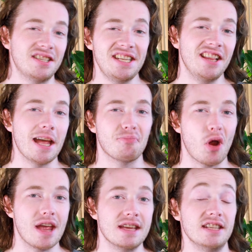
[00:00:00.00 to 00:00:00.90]
The sea
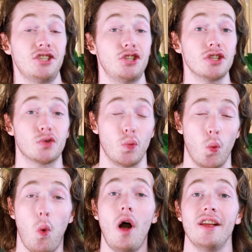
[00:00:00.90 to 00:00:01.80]
lamprey is just
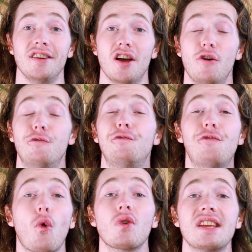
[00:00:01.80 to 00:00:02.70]
one of
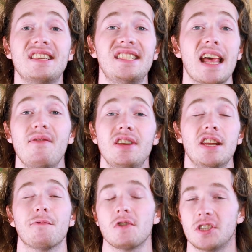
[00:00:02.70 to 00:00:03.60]
47
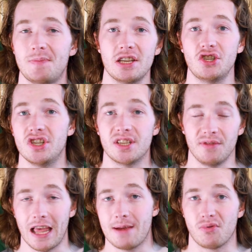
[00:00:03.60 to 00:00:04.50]
different species of
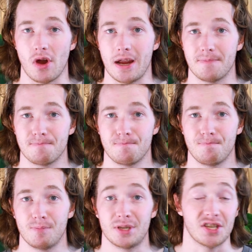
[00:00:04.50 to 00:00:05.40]
lamprey.
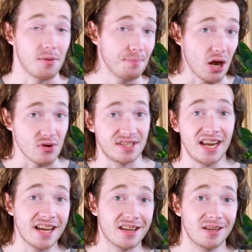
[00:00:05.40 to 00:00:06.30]
Some
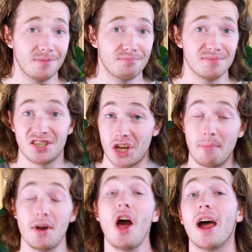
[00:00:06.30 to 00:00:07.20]
parasitic,
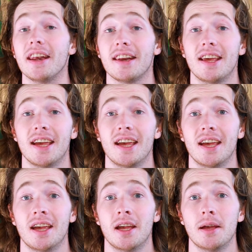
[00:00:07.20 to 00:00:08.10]
some none.
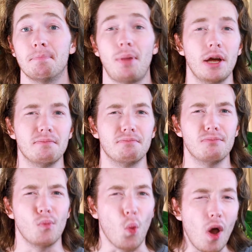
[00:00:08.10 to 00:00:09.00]
But
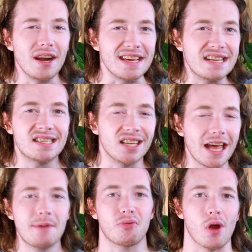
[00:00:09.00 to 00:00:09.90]
what is a
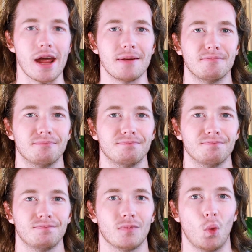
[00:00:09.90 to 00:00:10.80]
lamprey?
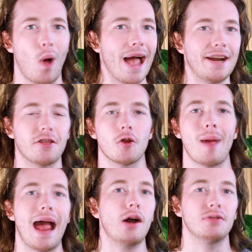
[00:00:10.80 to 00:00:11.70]
Why do their
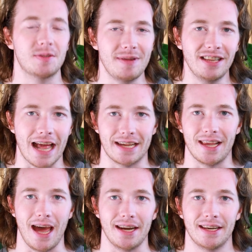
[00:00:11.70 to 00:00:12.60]
mouths be like
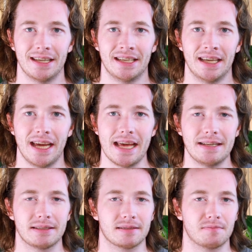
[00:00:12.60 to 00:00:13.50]
that?
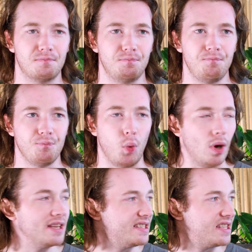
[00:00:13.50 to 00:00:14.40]
And
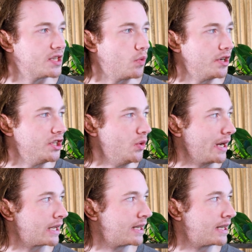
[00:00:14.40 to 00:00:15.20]
what is this one doing?